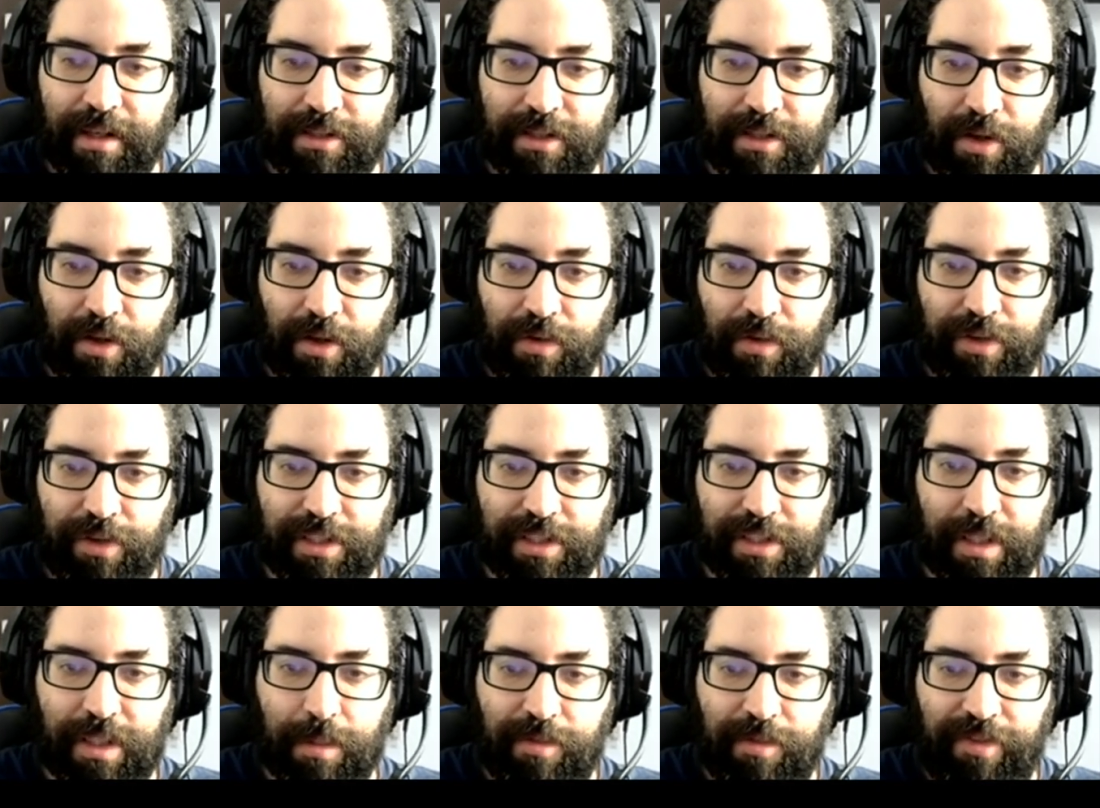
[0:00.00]
So
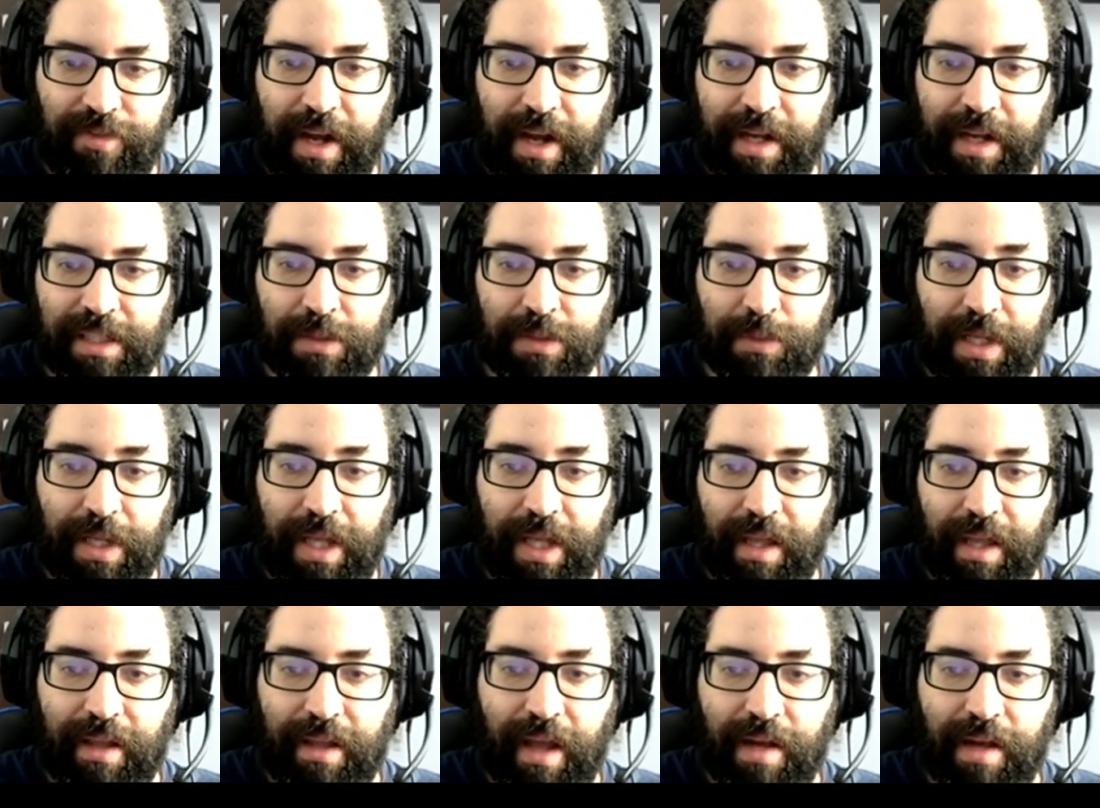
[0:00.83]
for some phis, we
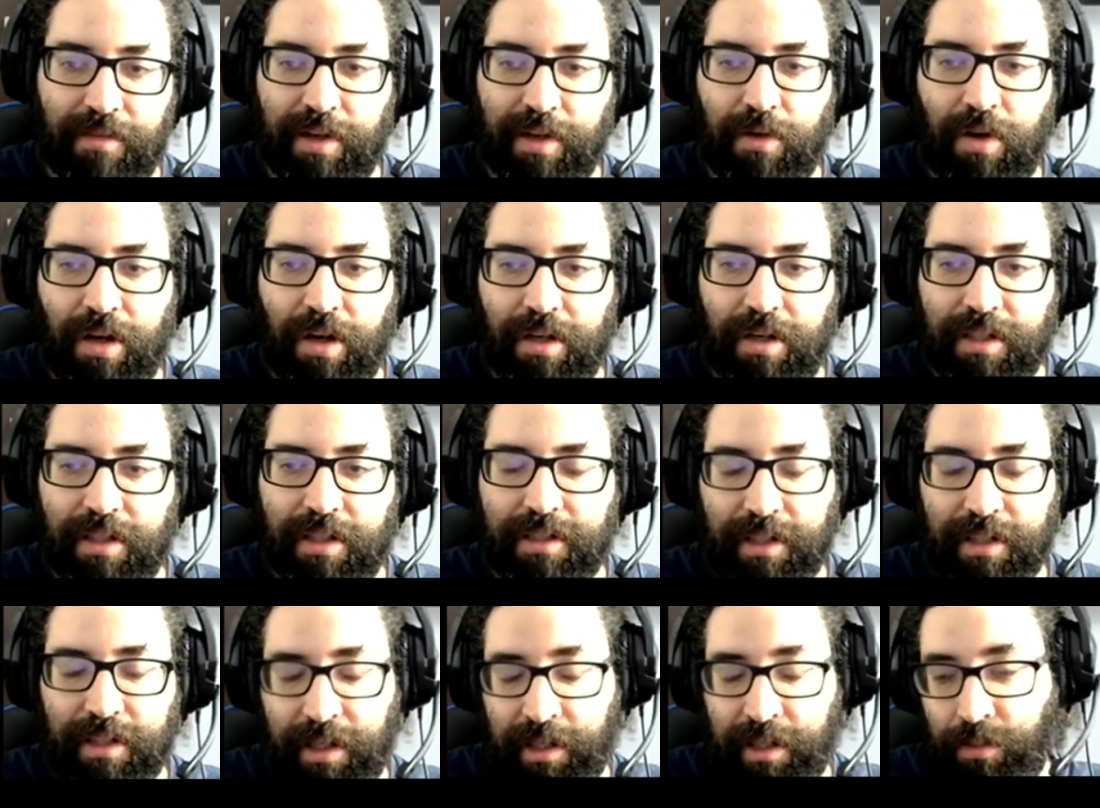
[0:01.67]
can have
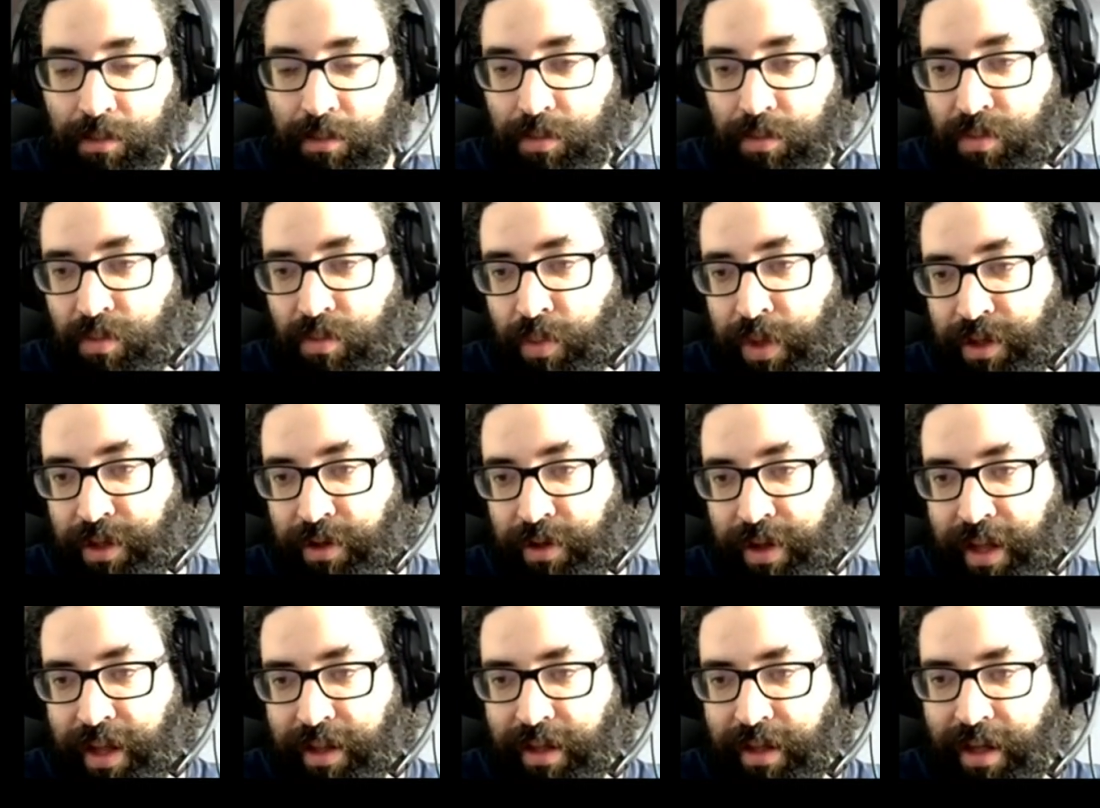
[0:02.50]
equality, and when
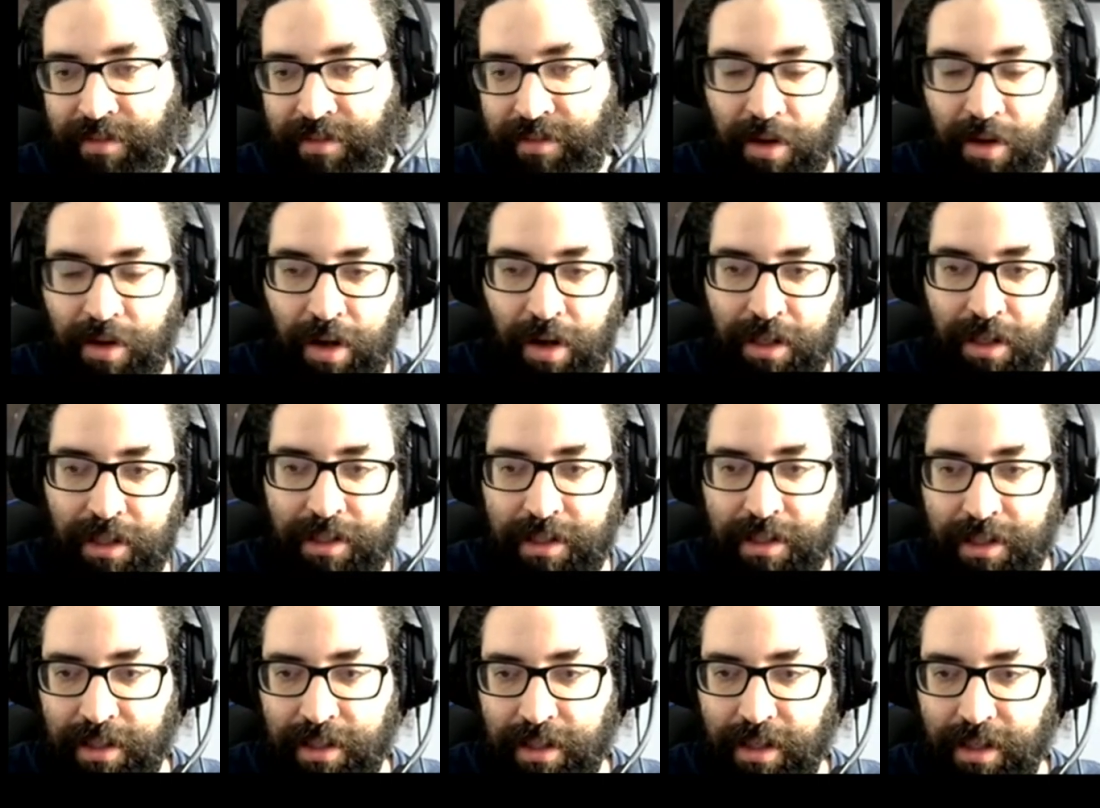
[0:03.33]
you can have
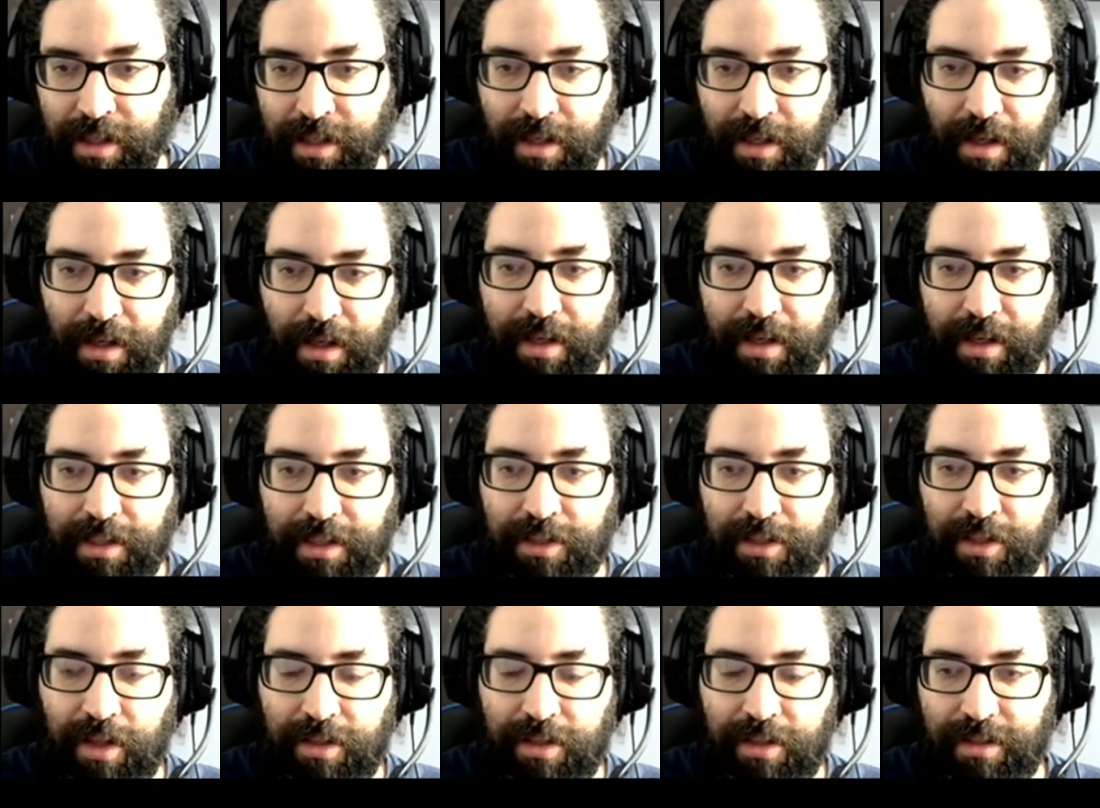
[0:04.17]
equality,
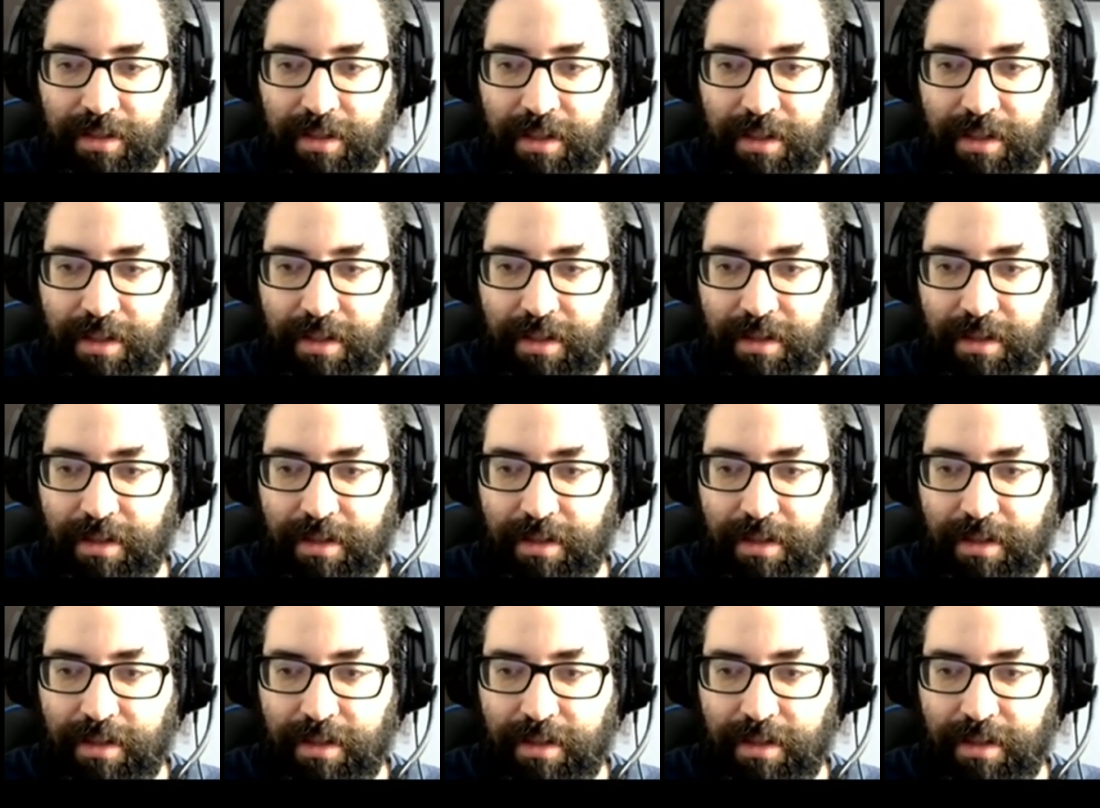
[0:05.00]
it's not,